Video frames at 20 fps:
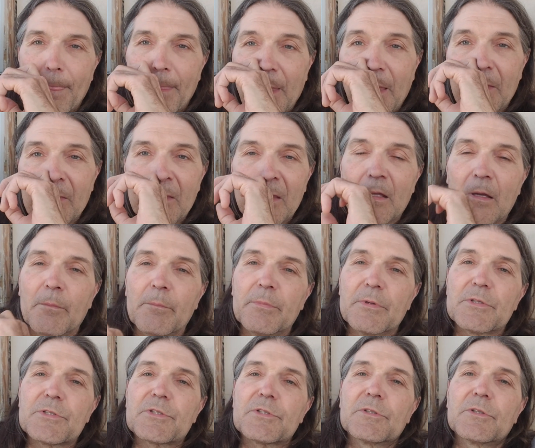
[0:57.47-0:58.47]
Had the
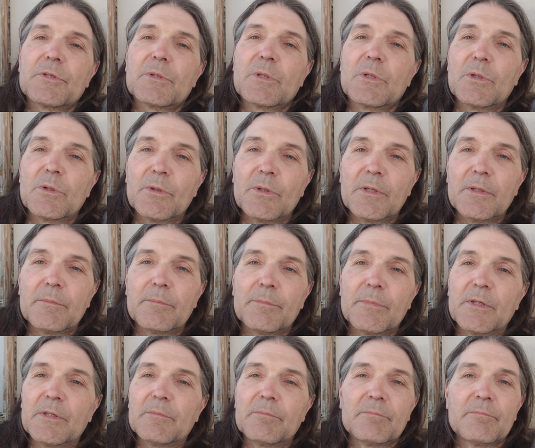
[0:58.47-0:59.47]
ambition to do it,
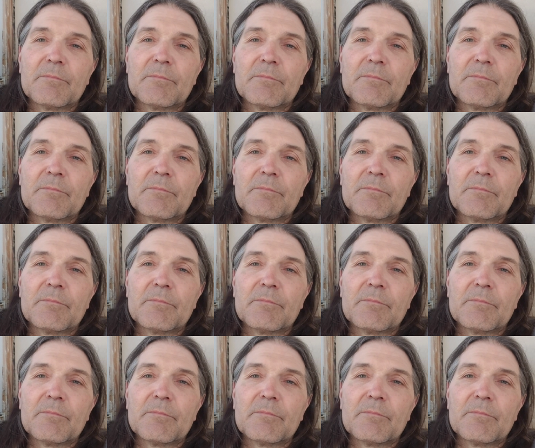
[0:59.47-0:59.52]
but